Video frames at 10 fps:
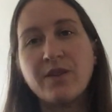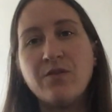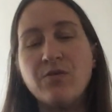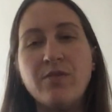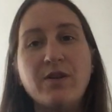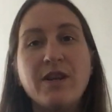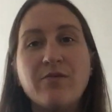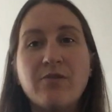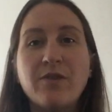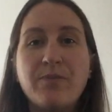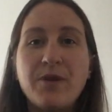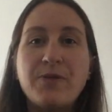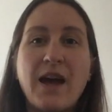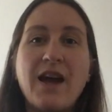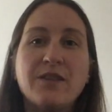When we put
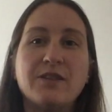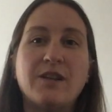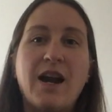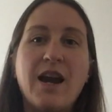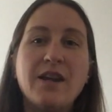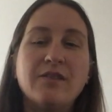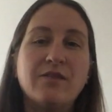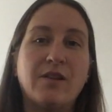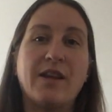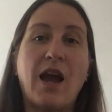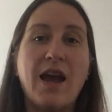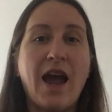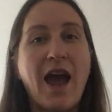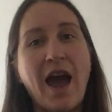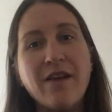that on the line, like I
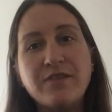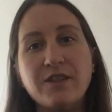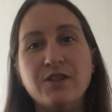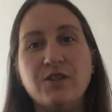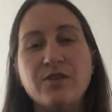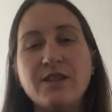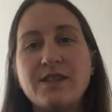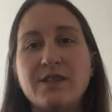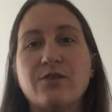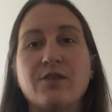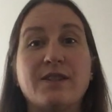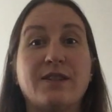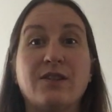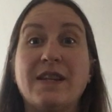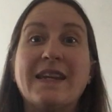have to do this in order
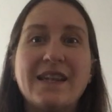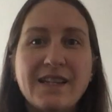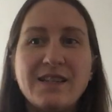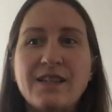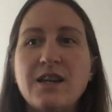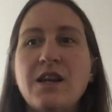to eat,